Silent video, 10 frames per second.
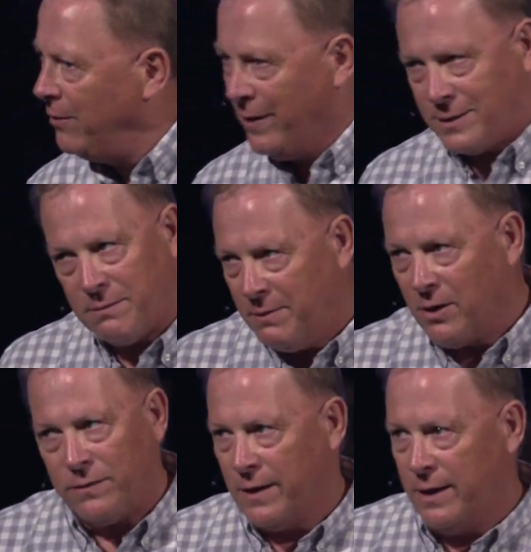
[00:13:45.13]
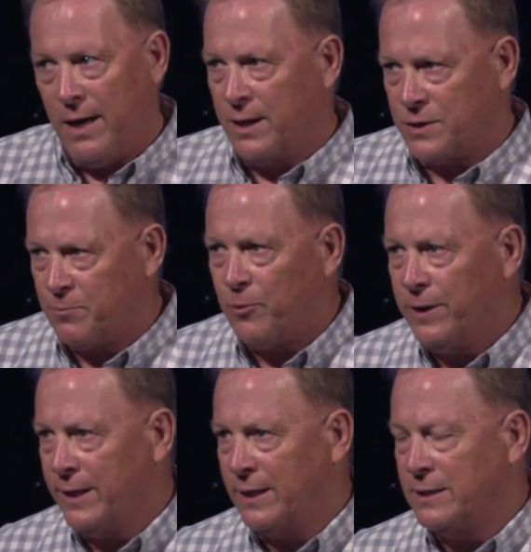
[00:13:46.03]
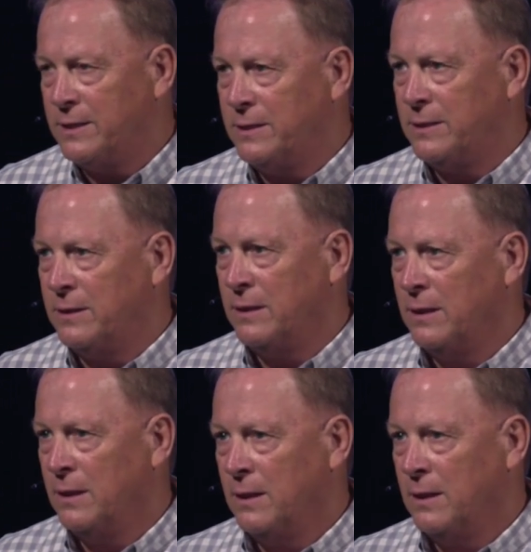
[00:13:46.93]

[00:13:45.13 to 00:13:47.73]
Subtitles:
No, that's a marathon, not a sprint.